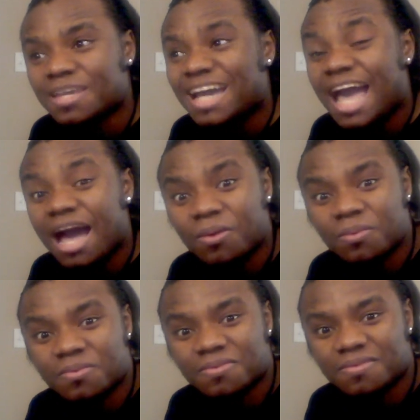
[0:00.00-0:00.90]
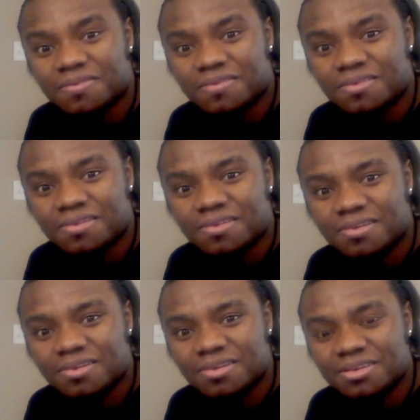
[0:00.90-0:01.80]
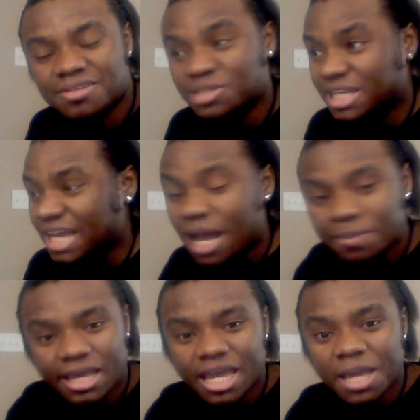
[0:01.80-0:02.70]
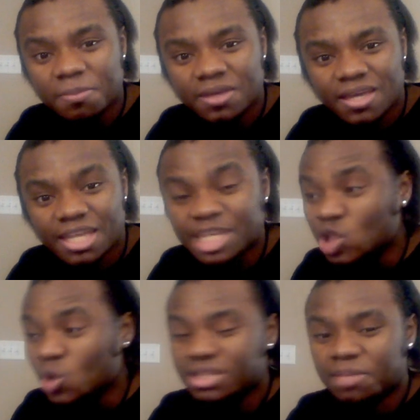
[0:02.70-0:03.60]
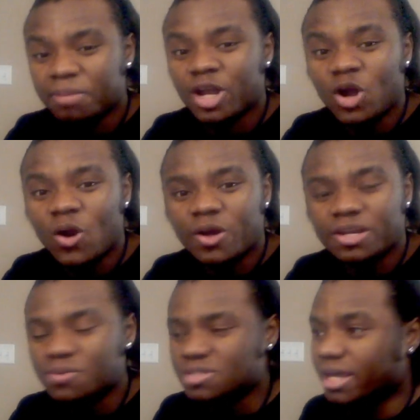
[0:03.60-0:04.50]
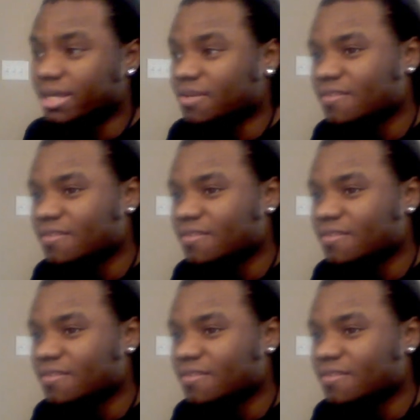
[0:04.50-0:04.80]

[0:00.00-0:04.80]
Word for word: How? When the cop came, he looked at my car and he was like,